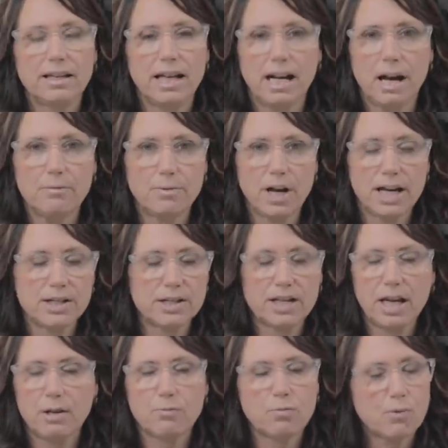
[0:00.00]
that I
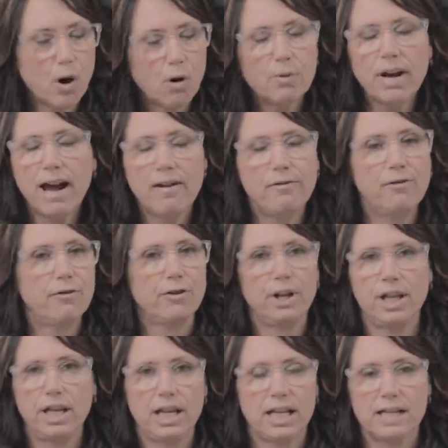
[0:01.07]
just wrote
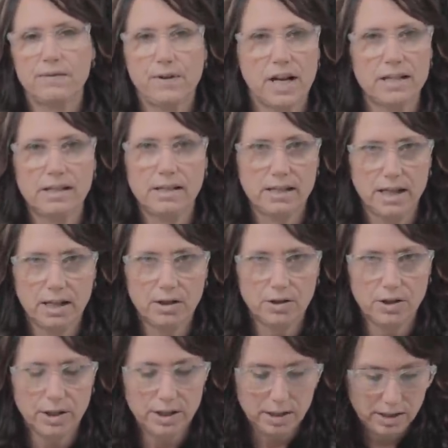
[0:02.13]
everything as fast as I
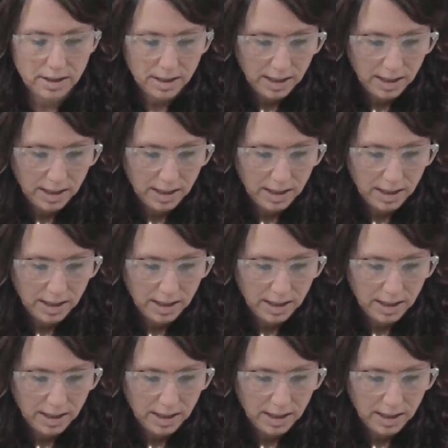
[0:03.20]
could.